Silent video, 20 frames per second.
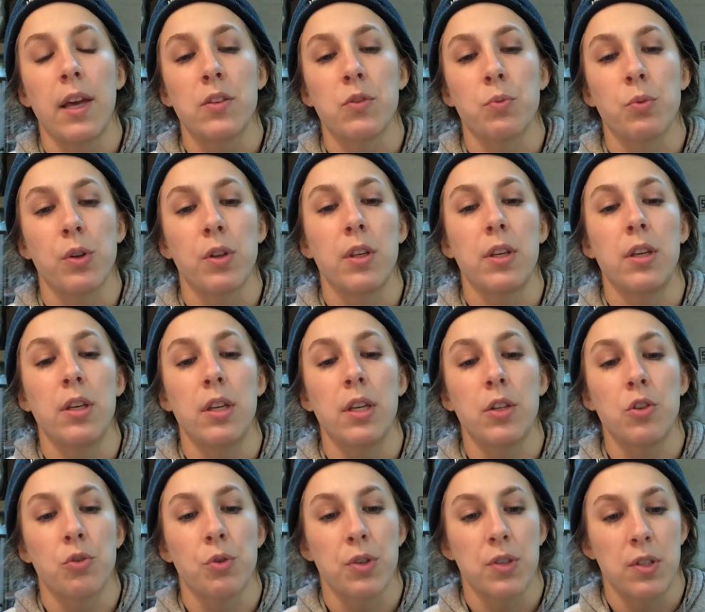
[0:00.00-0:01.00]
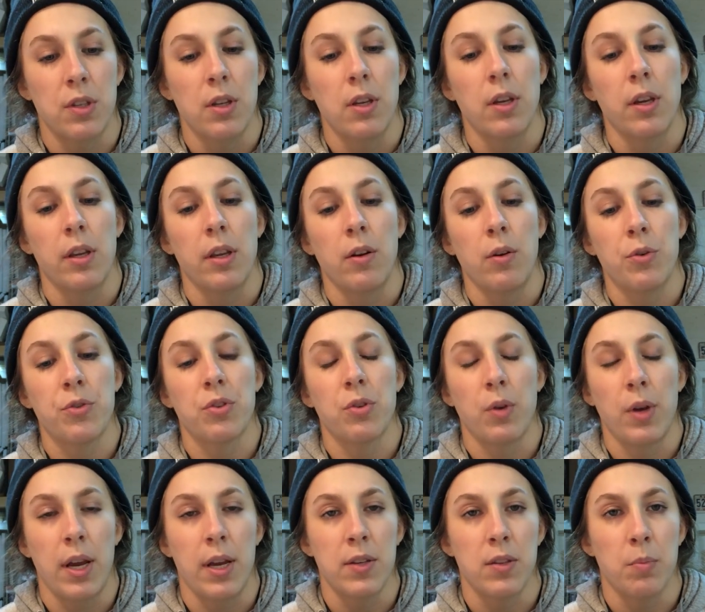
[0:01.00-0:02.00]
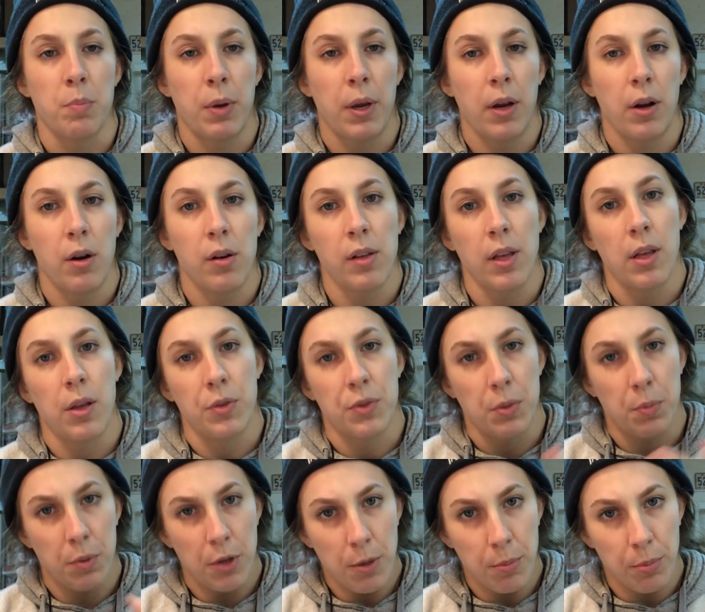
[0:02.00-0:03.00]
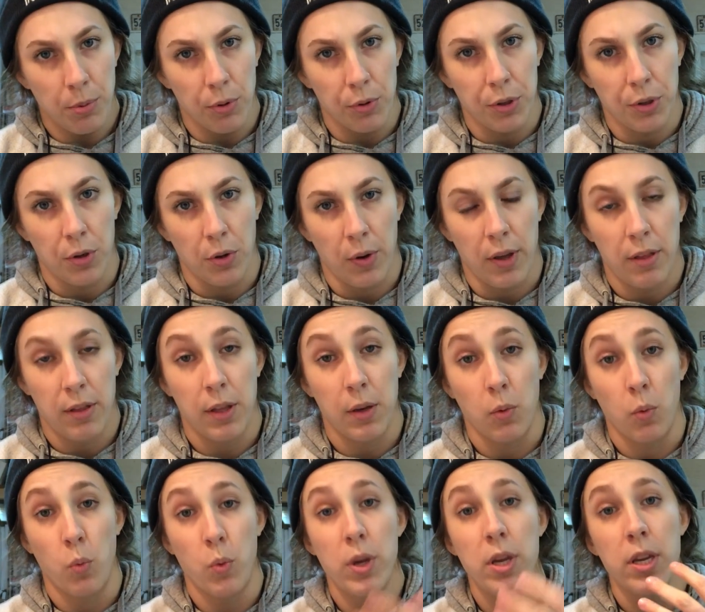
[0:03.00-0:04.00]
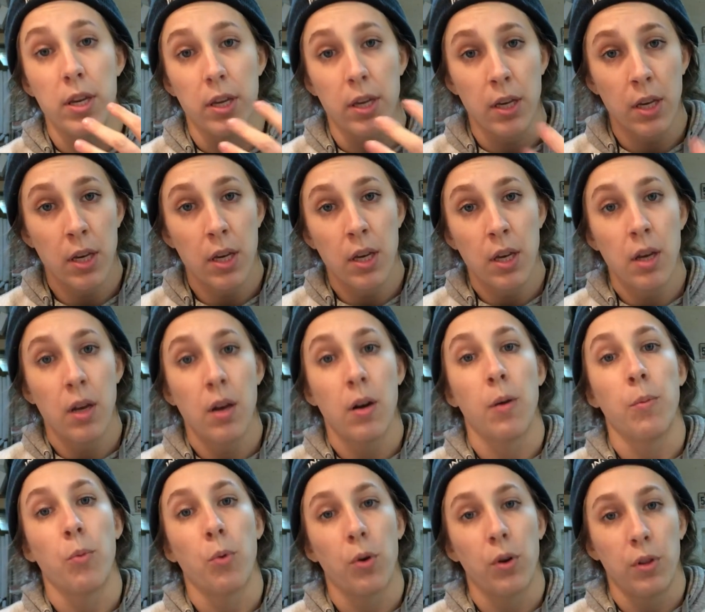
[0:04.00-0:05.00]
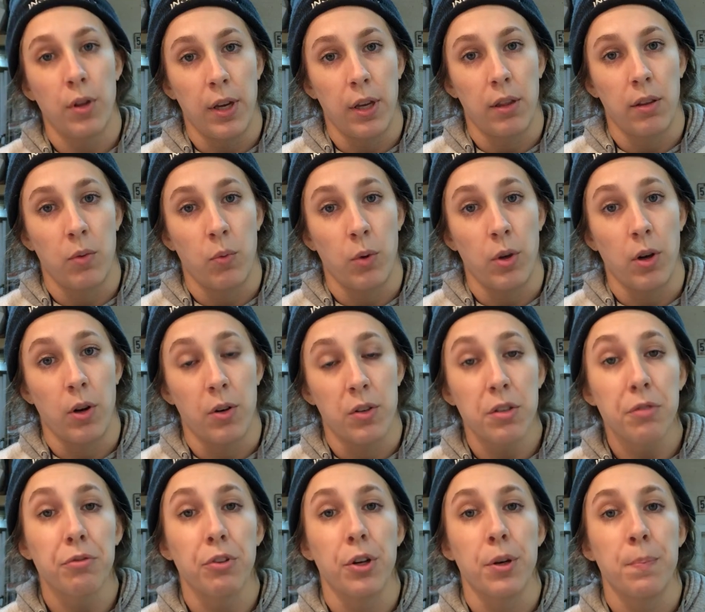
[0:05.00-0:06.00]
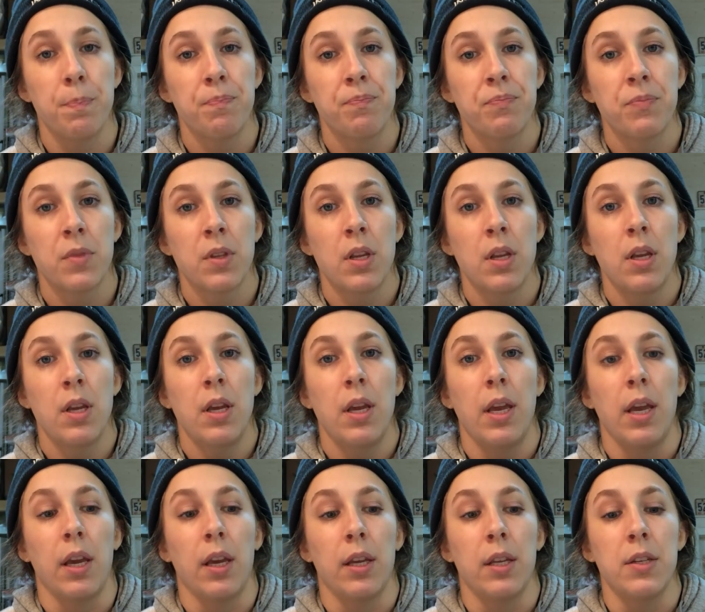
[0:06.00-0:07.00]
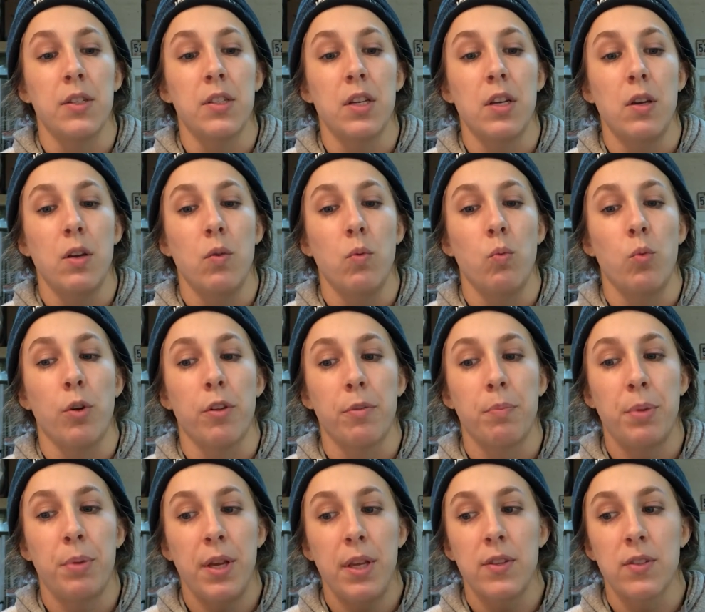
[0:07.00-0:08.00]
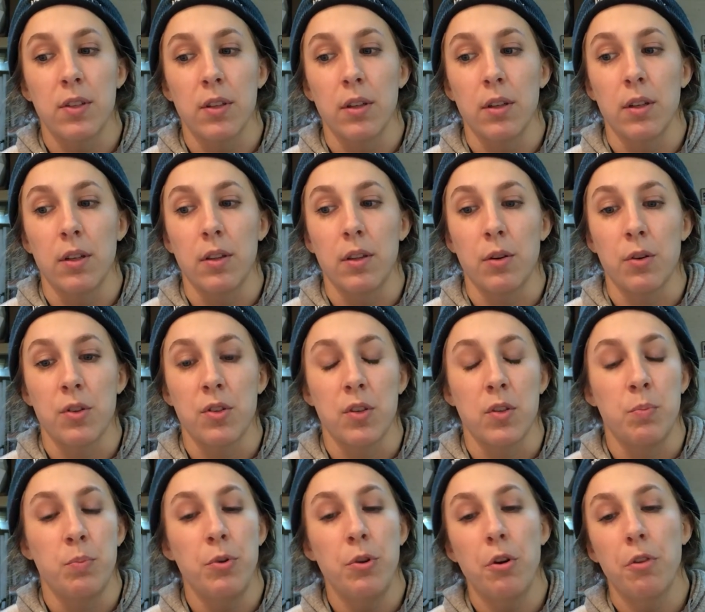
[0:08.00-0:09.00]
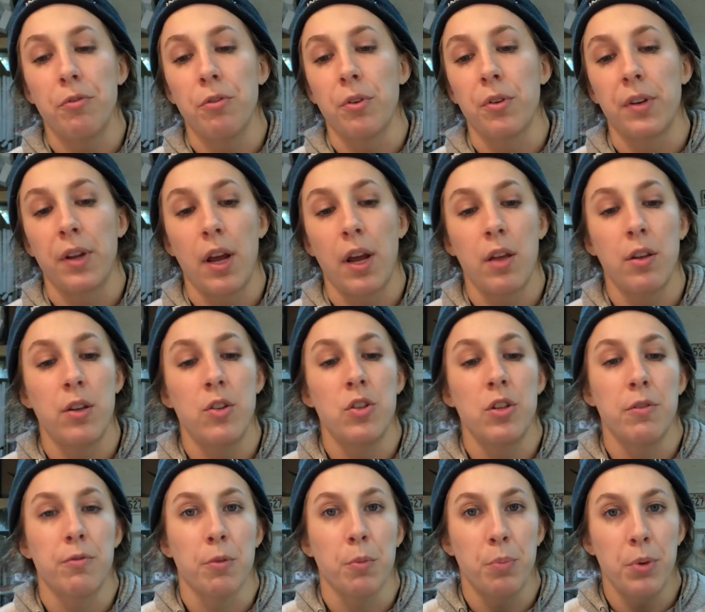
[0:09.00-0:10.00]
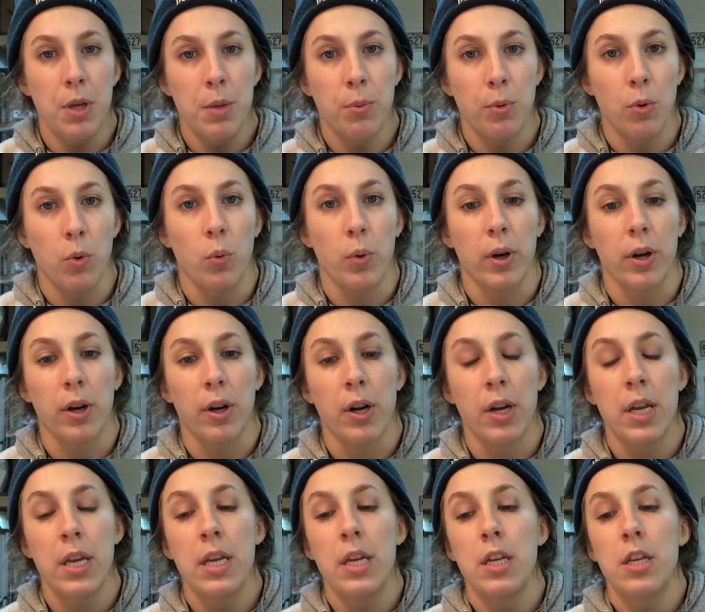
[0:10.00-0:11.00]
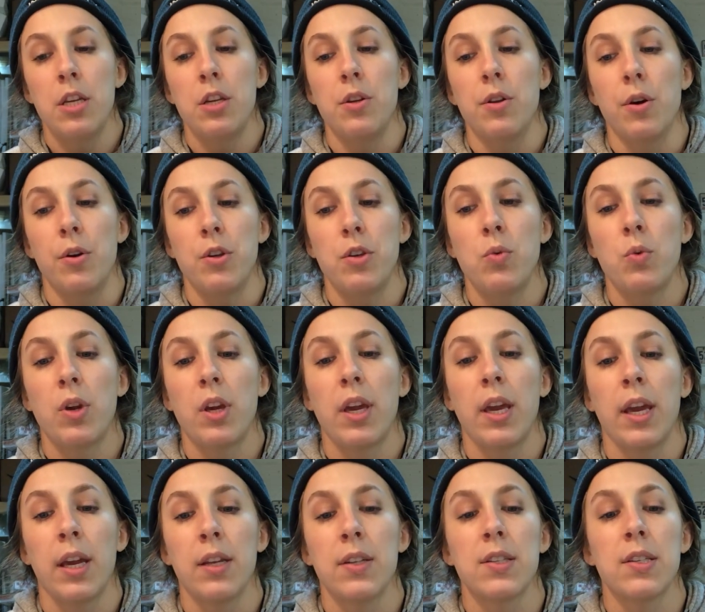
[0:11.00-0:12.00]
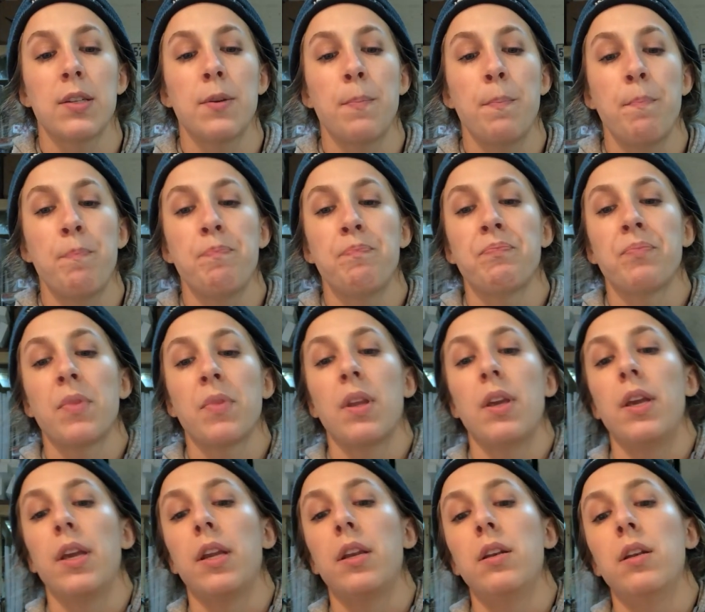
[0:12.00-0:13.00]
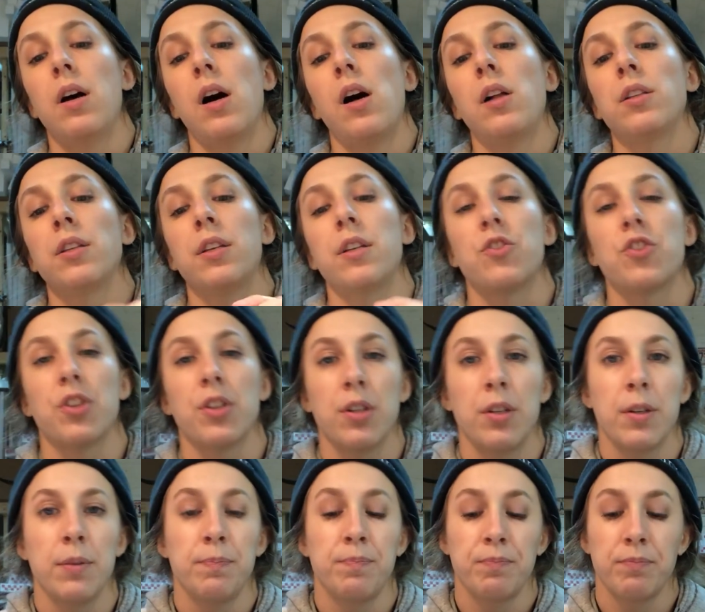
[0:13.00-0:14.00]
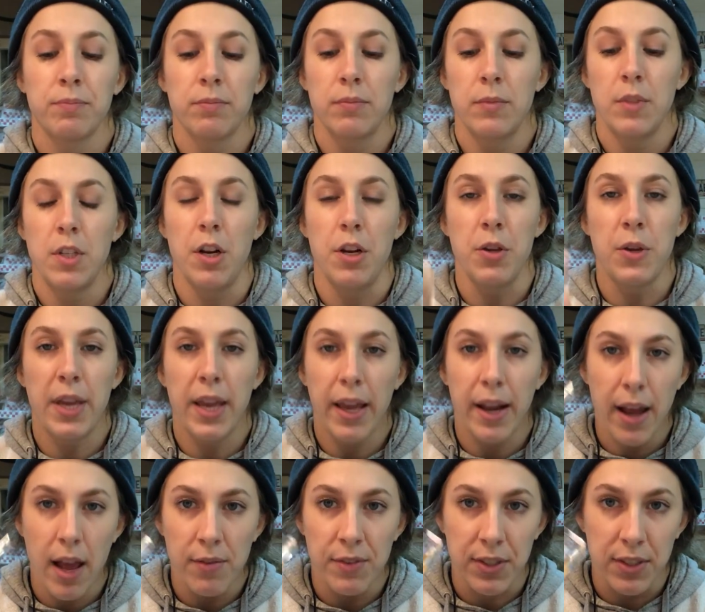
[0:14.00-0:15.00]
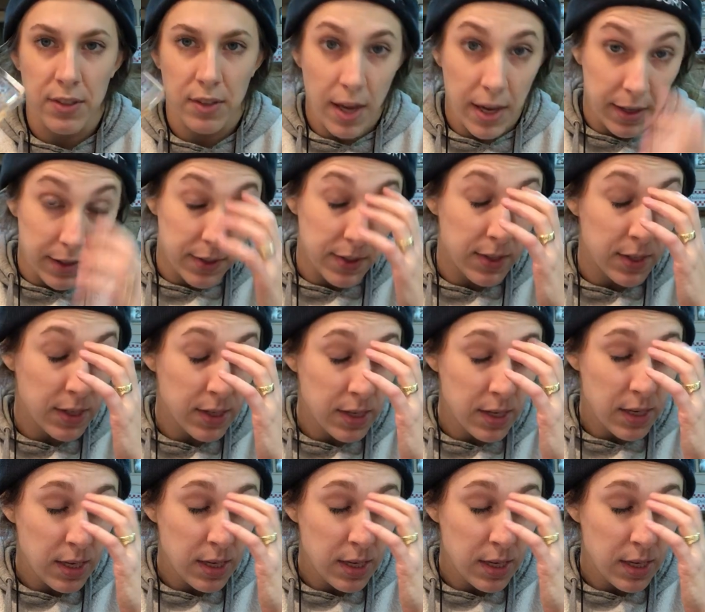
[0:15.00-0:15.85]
that's really interesting and also has a parallel to people. I think we are more alike than we are different. And with pizza, there's this beautiful analogy for people where, you can't acknowledge, you can't have a slice